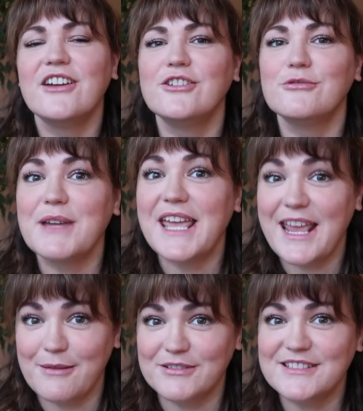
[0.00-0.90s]
you'll be
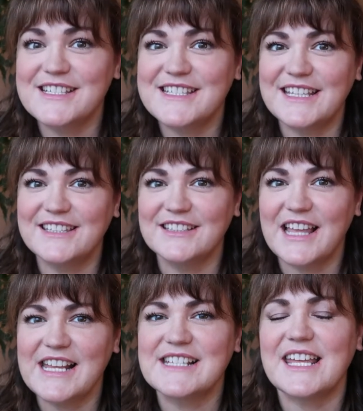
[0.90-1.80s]
able to see the
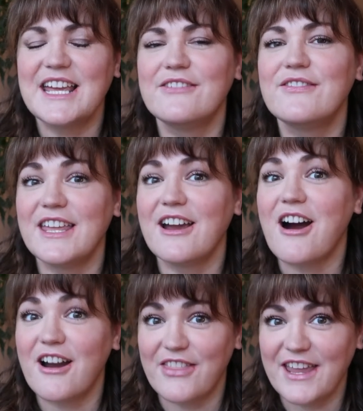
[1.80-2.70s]
lights if they
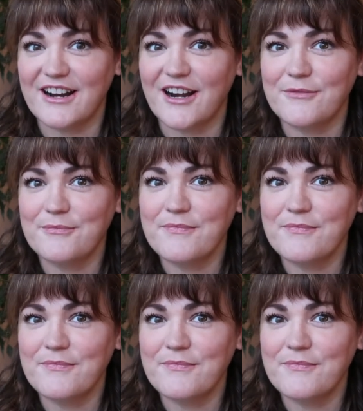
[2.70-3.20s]
are there.